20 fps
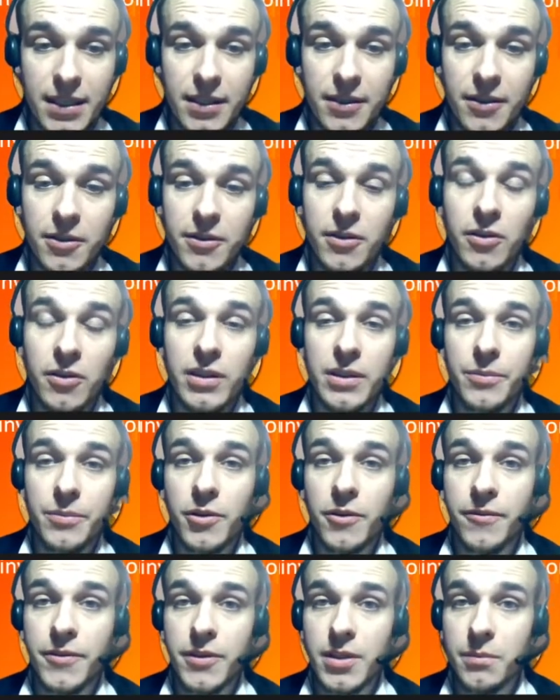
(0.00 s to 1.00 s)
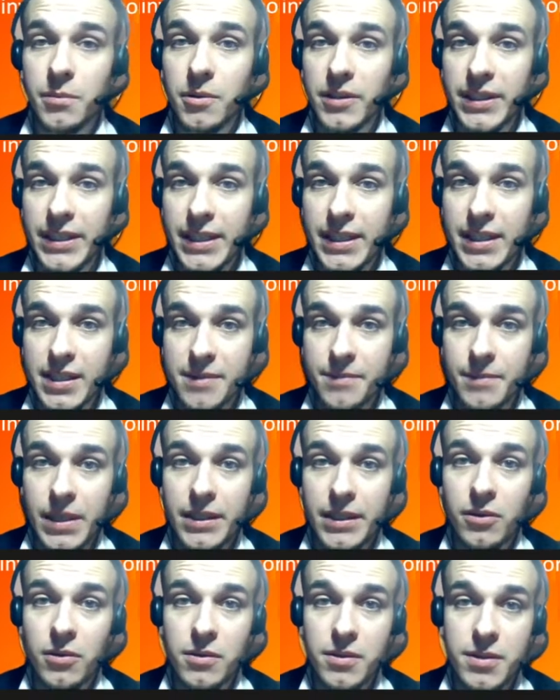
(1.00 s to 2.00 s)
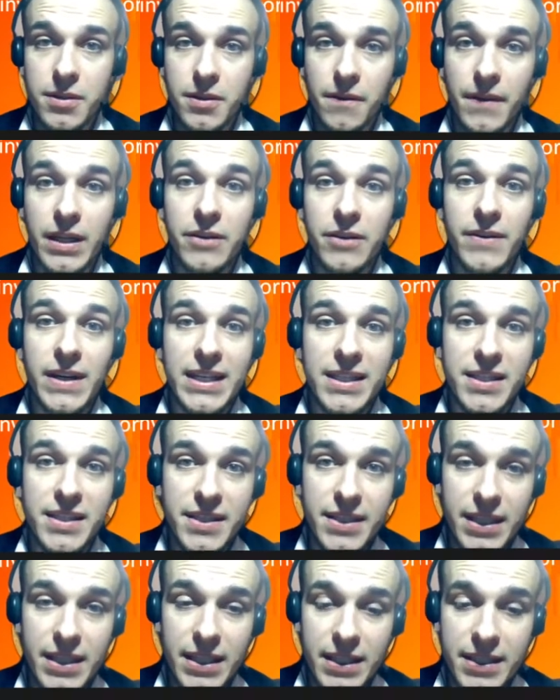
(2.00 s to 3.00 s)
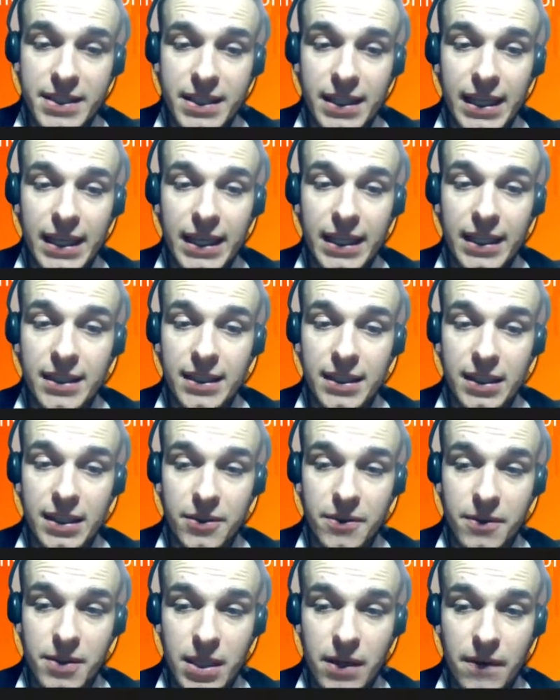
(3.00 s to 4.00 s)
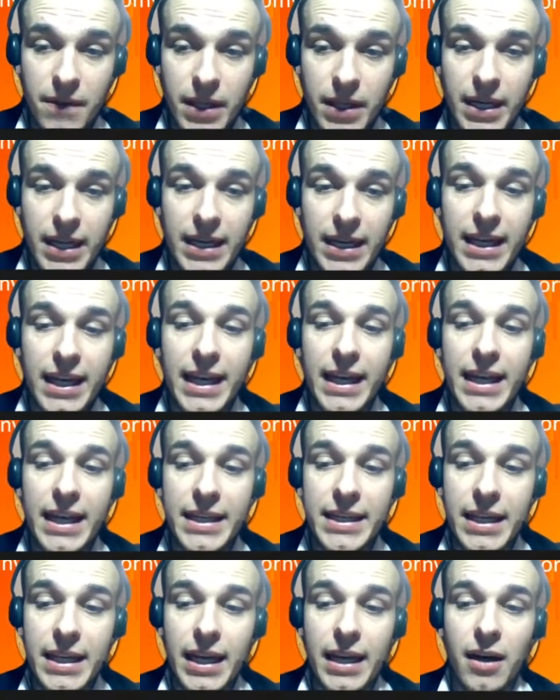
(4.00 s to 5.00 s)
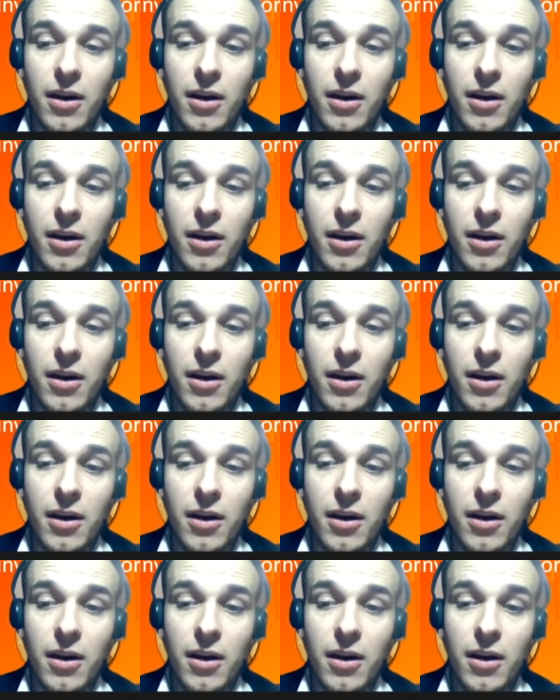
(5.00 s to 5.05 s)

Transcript: not only profitable years but also the crisis years like 2008.